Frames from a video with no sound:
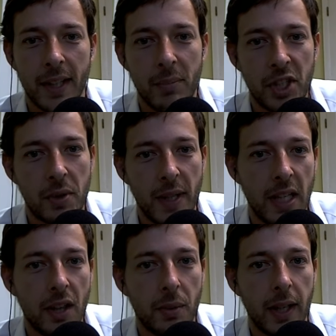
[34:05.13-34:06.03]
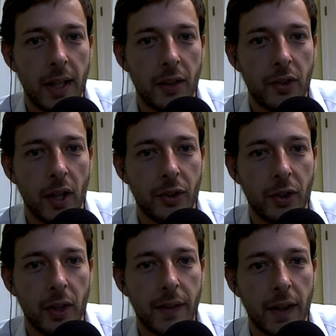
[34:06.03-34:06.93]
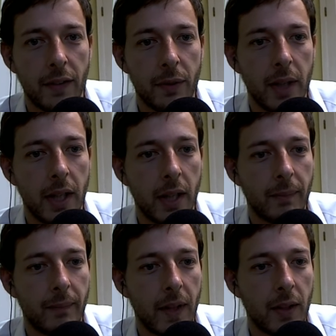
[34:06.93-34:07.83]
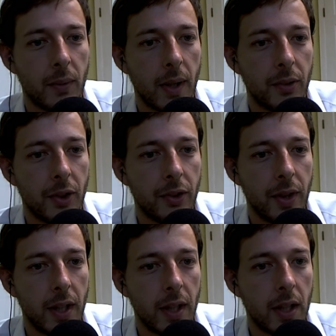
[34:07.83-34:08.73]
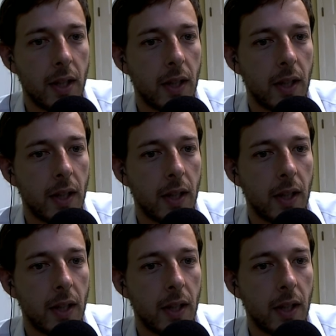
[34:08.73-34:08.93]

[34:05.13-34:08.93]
Bishop e3 is the alternative to f3. Yep, that's what I was also thinking.